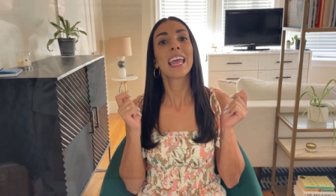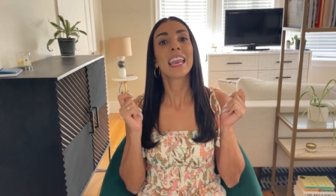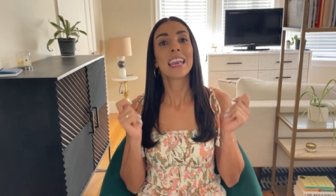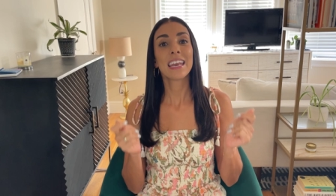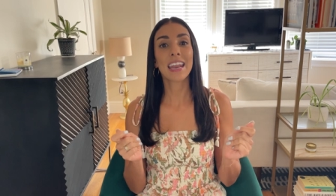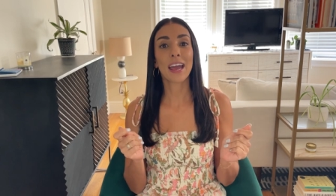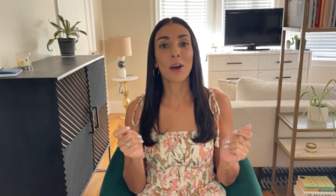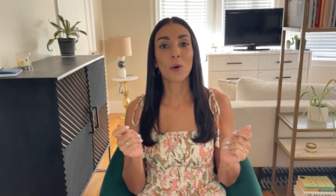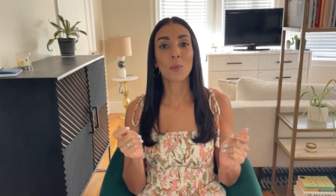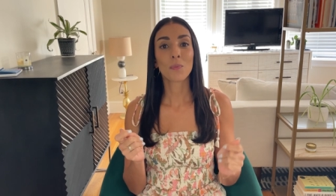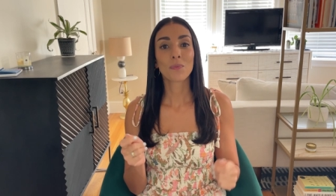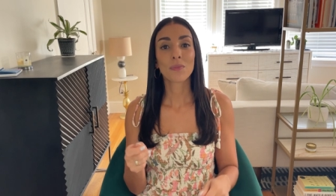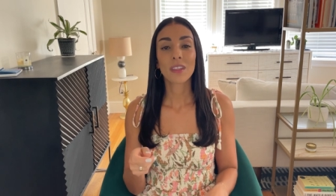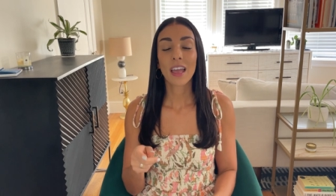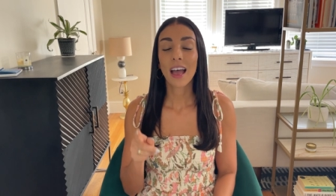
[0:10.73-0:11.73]
Now,
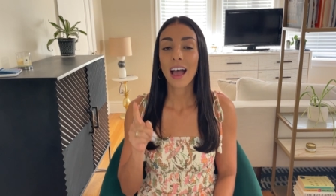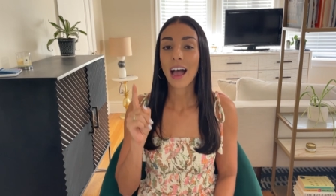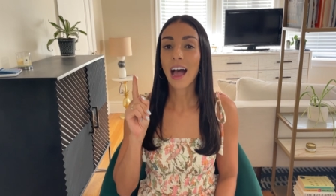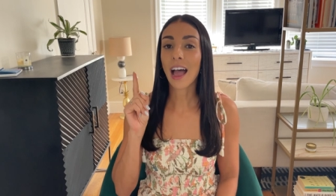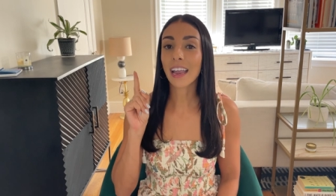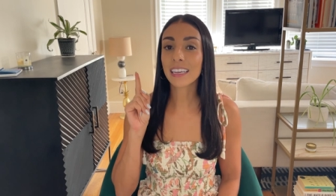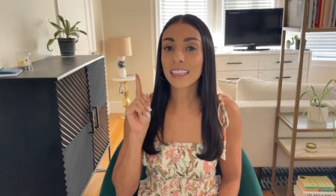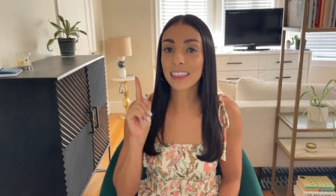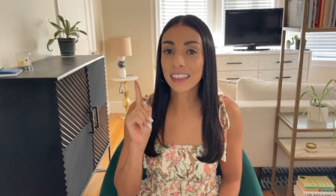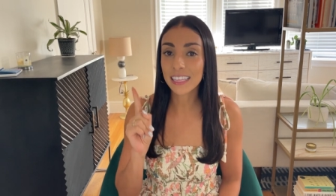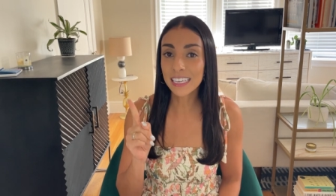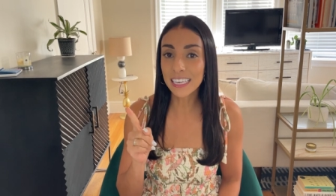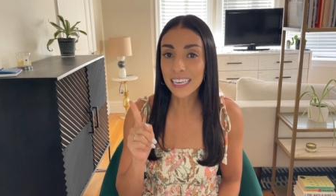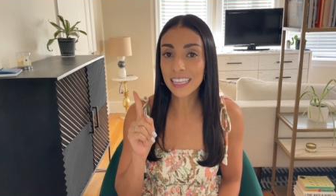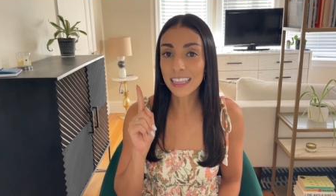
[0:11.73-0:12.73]
I think
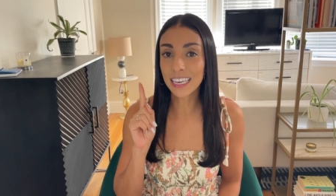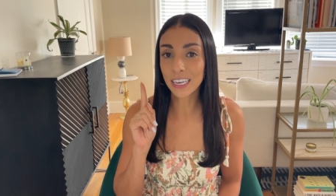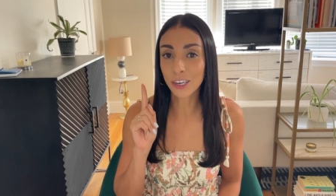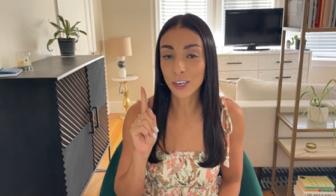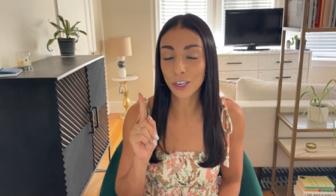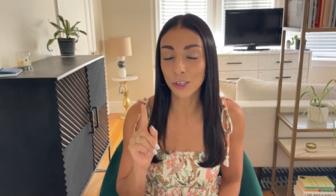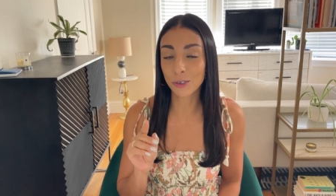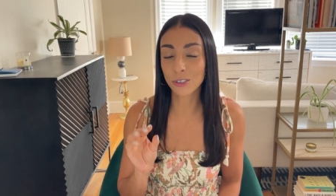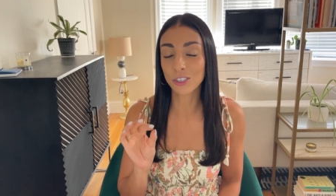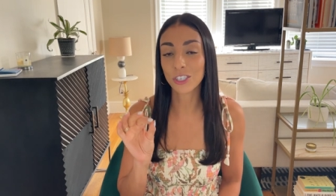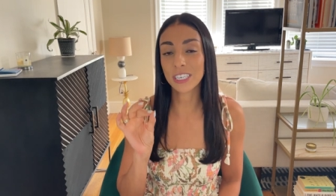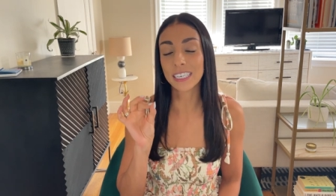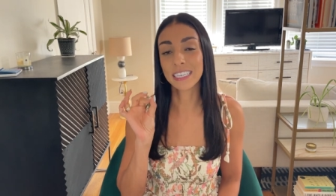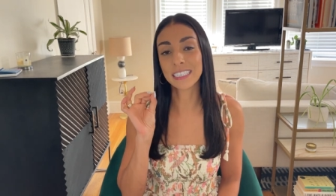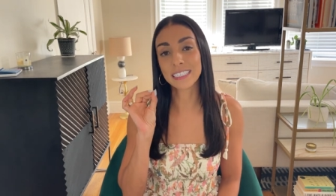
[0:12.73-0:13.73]
that
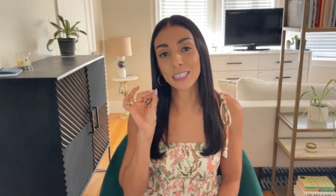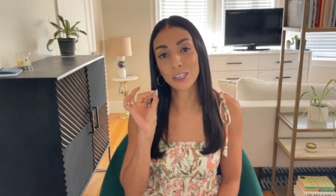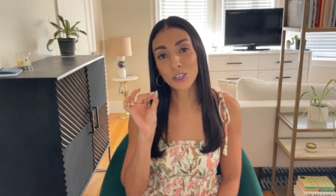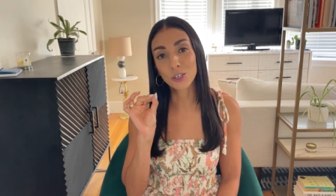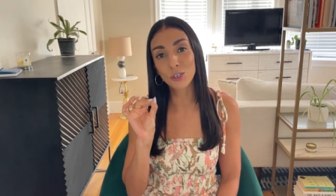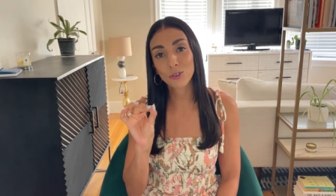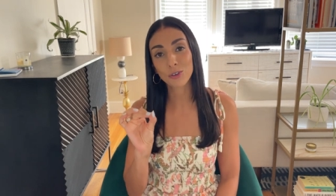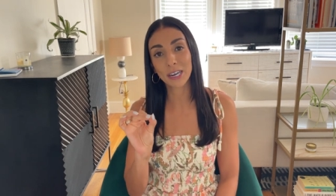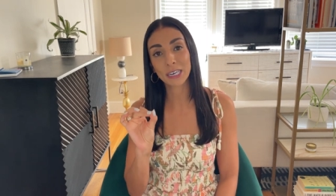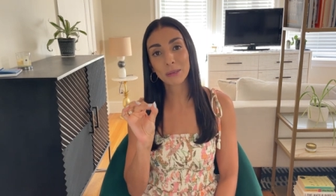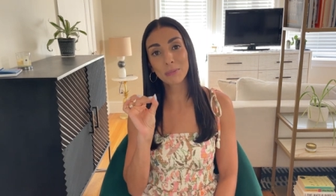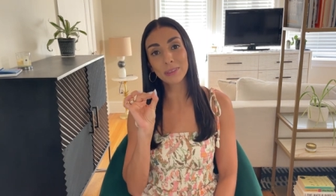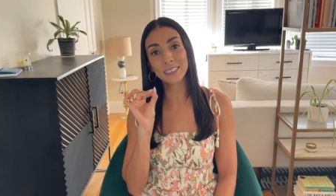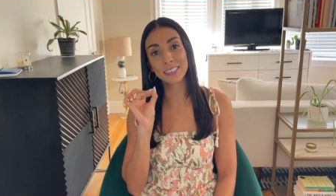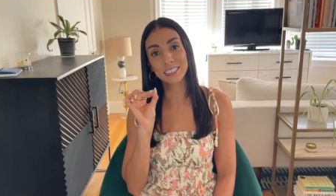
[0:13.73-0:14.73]
Gucci is
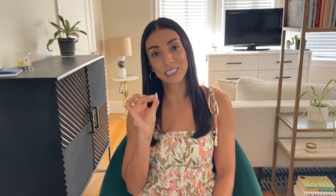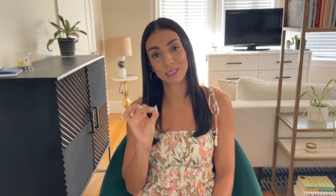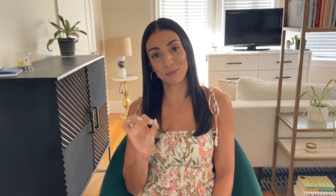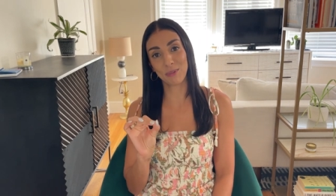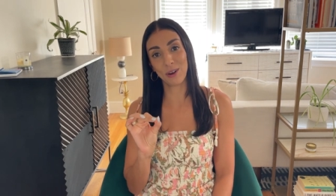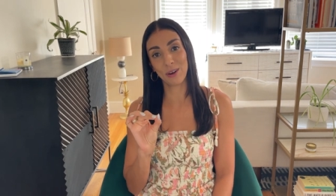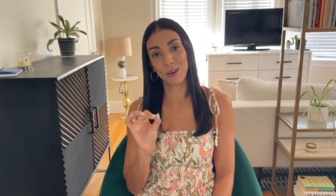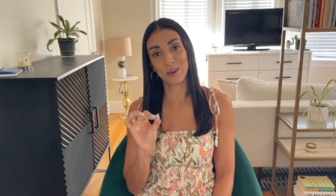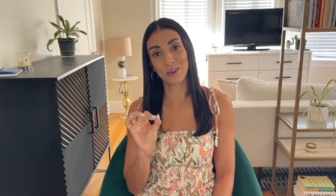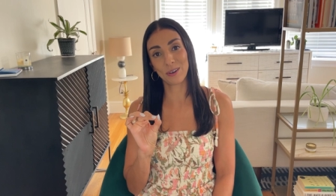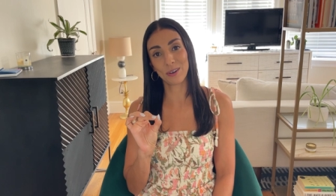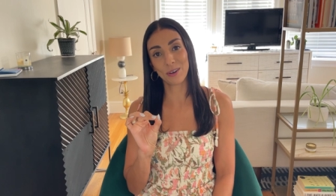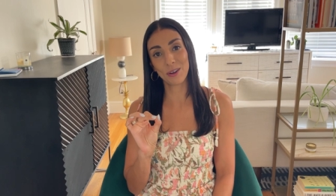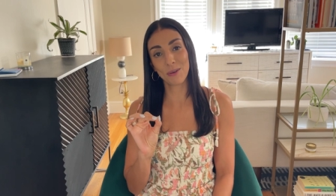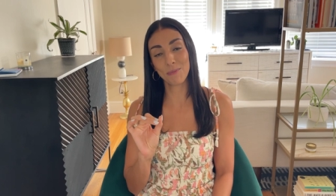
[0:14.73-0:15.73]
incredibly smart
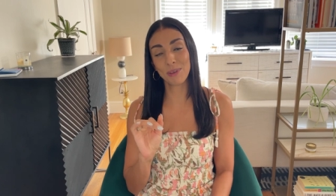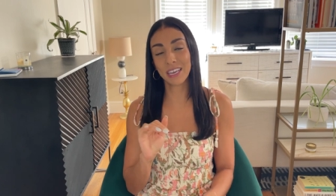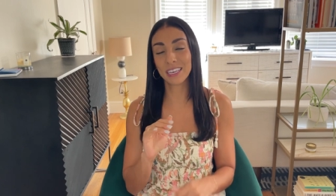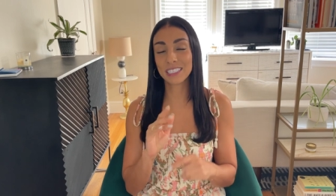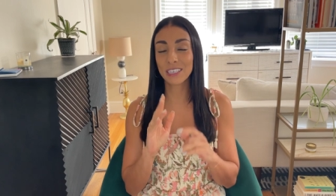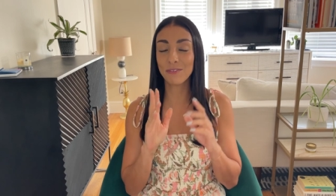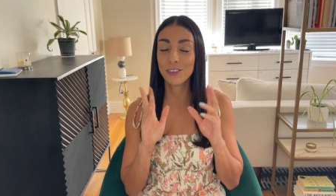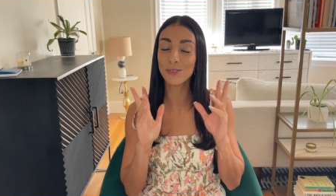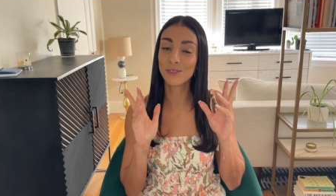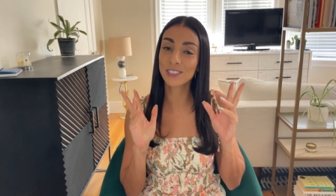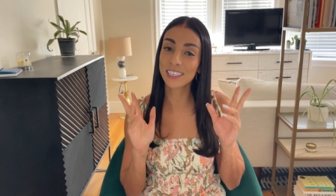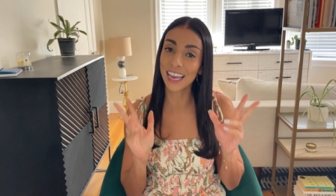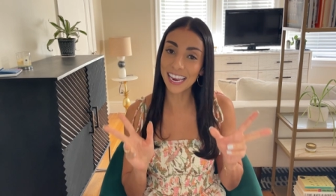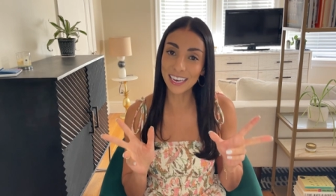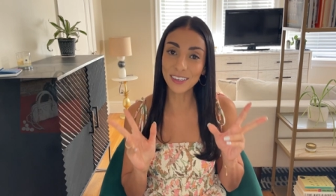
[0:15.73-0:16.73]
because if you
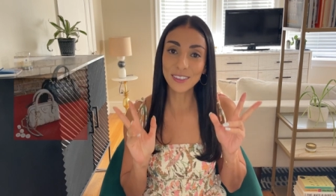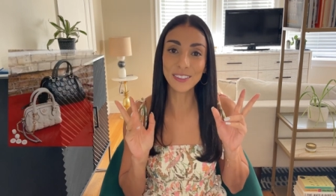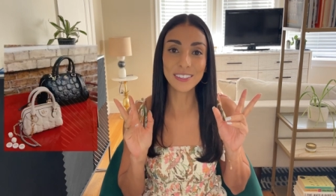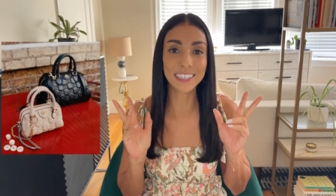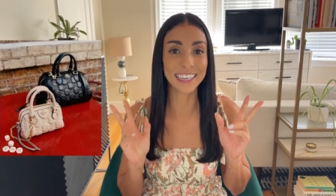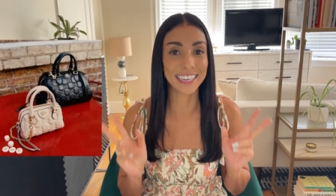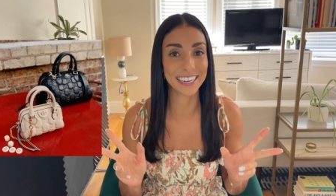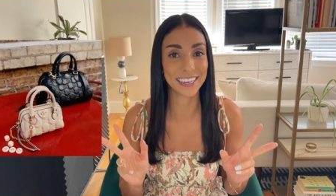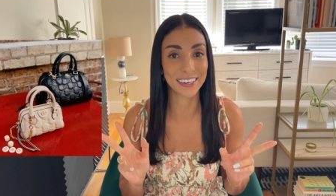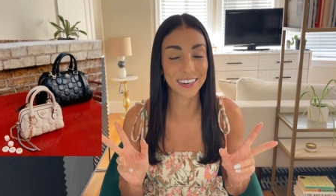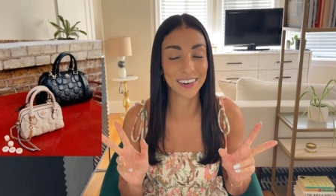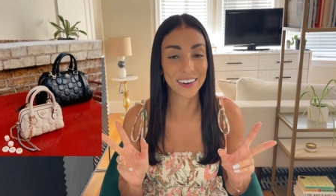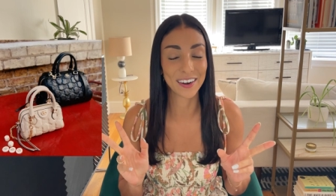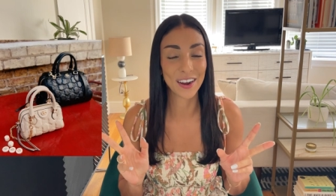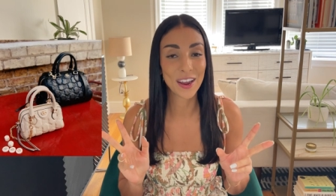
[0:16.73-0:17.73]
take a look
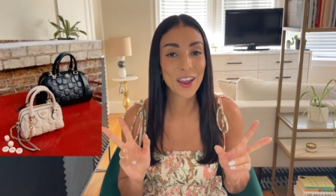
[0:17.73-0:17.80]
here,